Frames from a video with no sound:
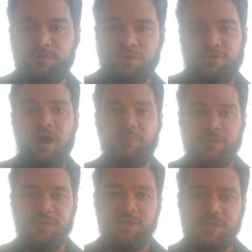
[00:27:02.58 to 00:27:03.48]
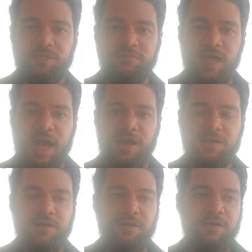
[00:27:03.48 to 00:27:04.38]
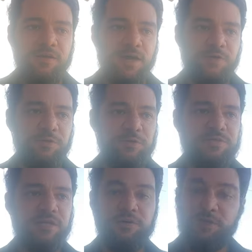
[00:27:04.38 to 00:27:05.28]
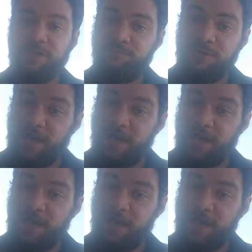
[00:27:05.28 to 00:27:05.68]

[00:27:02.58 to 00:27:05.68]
just up and leave that. I mean, you could secretly be